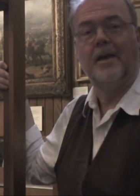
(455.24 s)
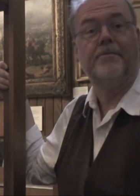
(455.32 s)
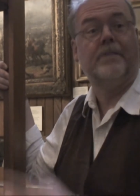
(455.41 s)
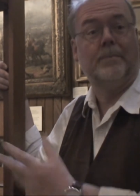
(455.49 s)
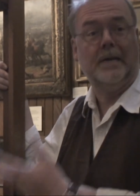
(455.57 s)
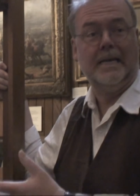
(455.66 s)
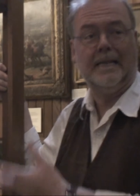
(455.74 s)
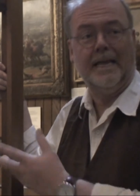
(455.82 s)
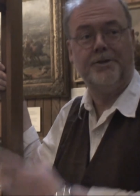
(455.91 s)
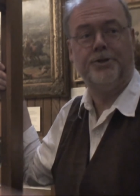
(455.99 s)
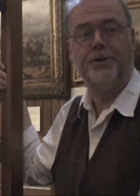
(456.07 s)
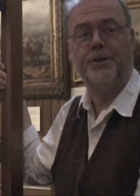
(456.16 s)
Family
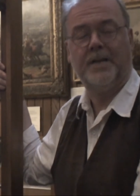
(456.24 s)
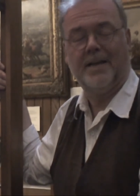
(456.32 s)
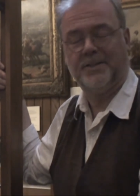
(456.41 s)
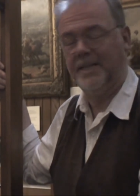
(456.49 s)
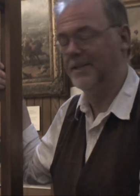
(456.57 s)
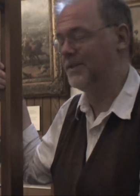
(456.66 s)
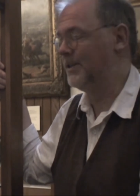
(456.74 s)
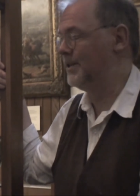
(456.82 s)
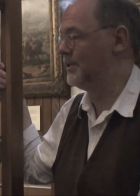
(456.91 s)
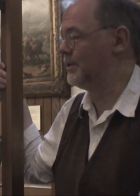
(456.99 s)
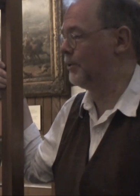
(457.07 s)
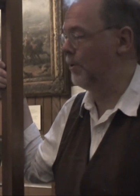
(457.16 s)
legend has it
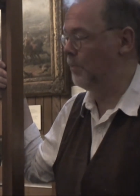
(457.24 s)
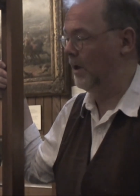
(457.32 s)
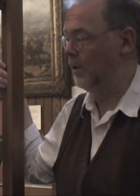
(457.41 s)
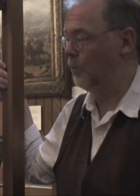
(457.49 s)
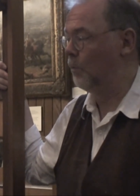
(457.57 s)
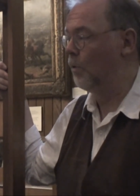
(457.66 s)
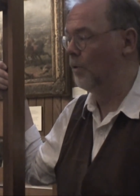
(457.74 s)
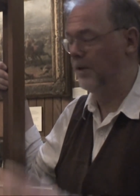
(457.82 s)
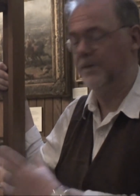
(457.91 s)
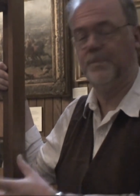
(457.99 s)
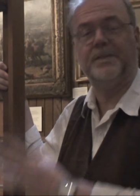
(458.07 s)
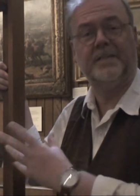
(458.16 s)
that Cromwell wore
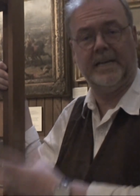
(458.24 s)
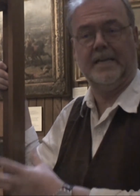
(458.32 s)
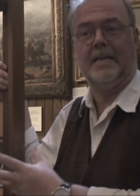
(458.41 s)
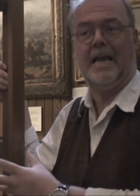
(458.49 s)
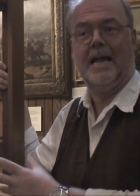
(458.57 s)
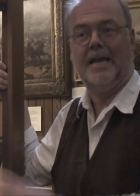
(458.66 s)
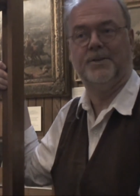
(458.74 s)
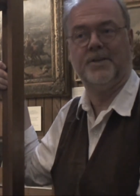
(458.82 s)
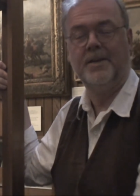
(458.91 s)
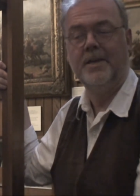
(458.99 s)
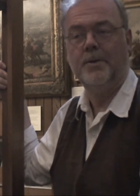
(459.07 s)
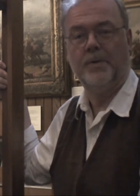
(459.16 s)
this particular hat
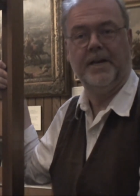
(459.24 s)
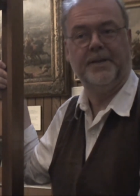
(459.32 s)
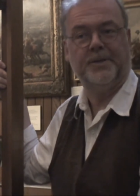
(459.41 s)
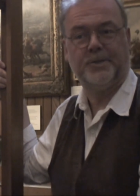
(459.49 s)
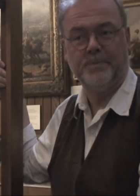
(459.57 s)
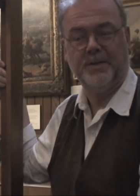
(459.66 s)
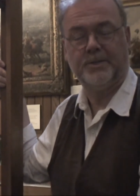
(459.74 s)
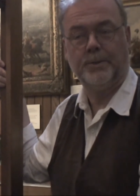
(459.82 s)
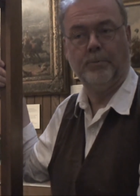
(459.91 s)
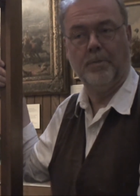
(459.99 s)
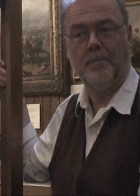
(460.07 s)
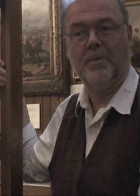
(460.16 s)
when he dismissed the
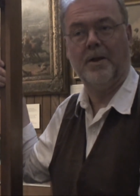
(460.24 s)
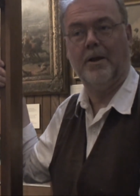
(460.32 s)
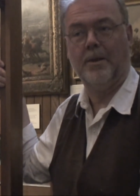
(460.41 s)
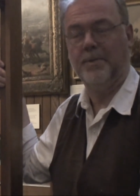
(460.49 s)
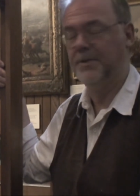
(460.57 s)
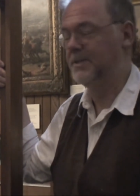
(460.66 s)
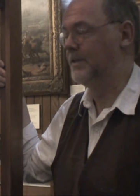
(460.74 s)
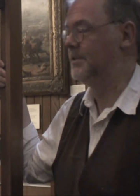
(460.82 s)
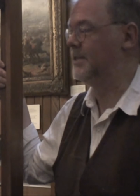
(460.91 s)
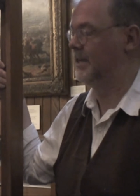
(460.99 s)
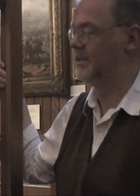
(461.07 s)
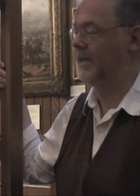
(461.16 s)
Rump Parliament in
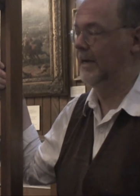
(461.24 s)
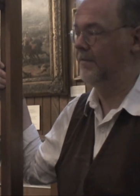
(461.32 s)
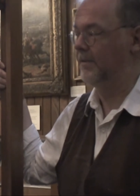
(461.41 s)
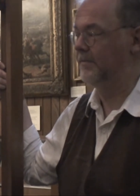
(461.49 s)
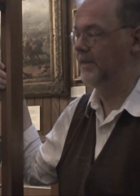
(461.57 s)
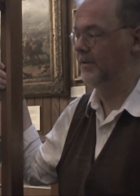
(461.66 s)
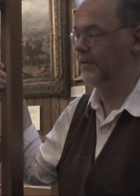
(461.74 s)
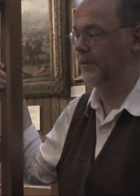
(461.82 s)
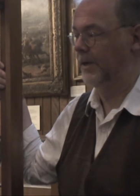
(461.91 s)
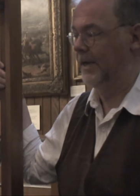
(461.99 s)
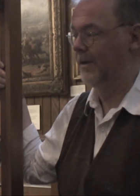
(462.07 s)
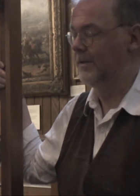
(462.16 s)

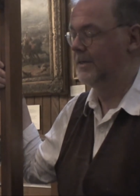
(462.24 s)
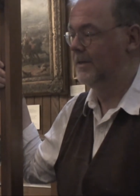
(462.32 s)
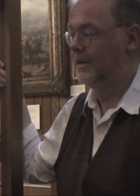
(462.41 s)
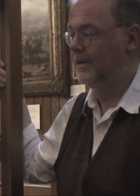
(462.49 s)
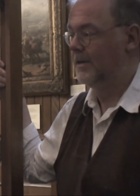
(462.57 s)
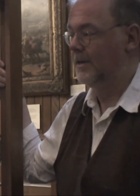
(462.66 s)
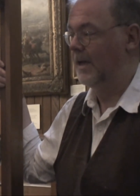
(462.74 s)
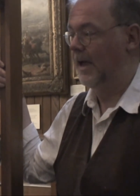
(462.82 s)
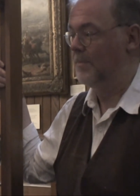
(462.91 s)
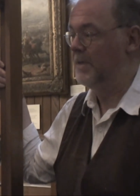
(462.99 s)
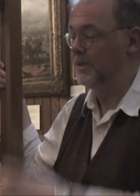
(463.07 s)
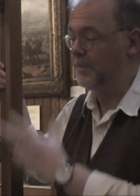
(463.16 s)
1653.
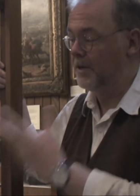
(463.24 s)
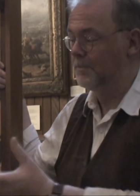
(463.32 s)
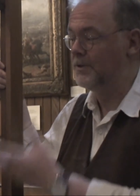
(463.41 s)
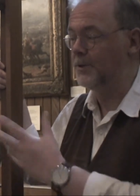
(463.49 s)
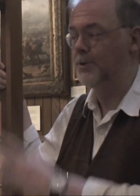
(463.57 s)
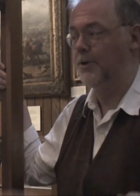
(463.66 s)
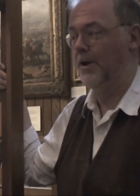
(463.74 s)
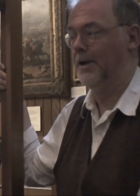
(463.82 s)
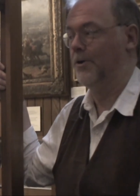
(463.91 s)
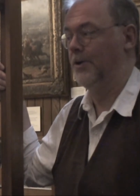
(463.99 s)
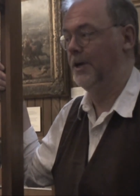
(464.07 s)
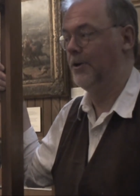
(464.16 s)
It's become such an
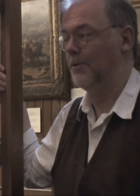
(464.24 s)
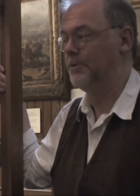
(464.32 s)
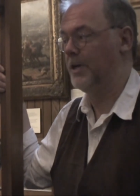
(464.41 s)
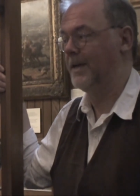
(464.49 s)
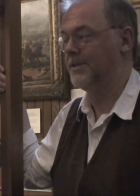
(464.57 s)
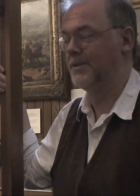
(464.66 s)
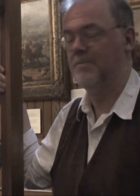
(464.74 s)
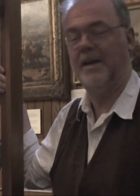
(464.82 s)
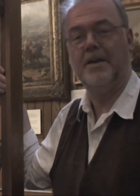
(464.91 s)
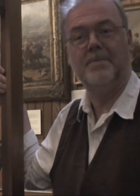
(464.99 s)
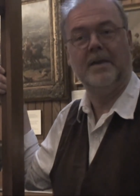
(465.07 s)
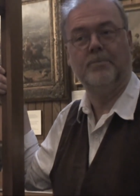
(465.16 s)
iconic object and
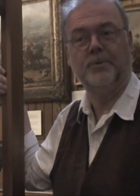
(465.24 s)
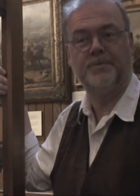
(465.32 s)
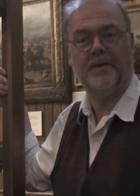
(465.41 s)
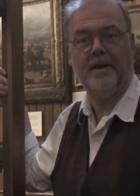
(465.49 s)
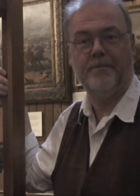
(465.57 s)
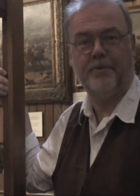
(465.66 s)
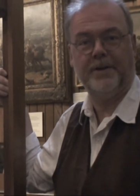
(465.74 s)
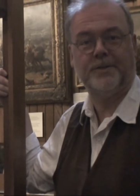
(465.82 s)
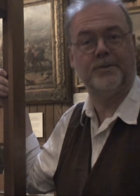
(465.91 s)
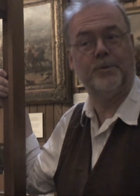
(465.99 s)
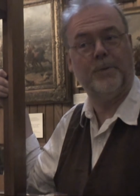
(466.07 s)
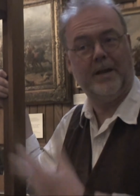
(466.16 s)
many people's favourite
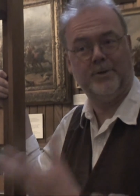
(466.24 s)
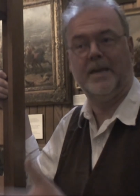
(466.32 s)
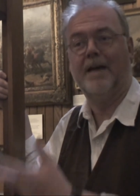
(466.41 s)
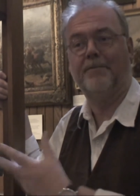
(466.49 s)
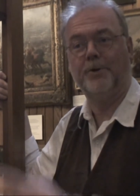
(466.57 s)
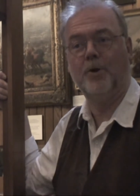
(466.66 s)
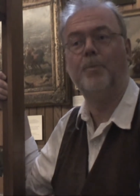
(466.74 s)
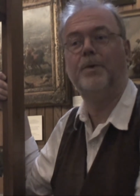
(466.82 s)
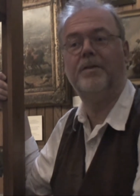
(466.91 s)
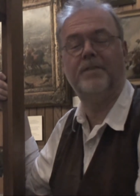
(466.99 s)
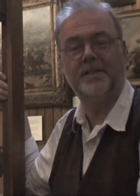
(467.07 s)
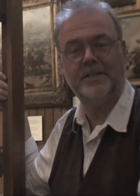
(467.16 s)
that we actually have a
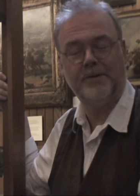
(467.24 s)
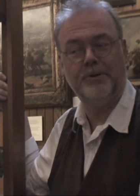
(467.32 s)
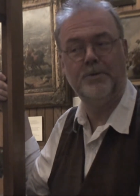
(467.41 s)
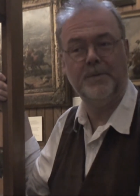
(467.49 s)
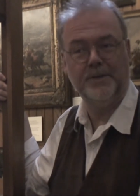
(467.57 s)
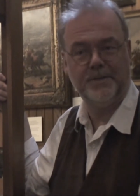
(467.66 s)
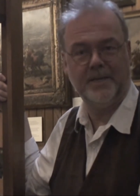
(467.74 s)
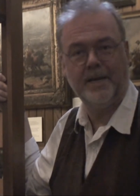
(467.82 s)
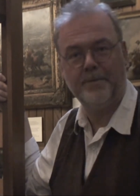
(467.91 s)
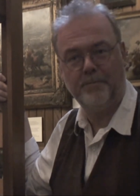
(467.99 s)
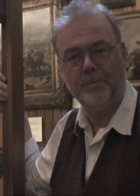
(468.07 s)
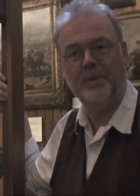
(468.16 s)
copy of it here in the
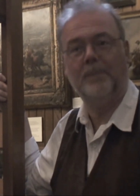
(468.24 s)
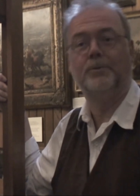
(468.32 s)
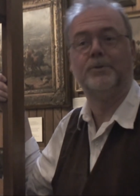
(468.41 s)
museum for people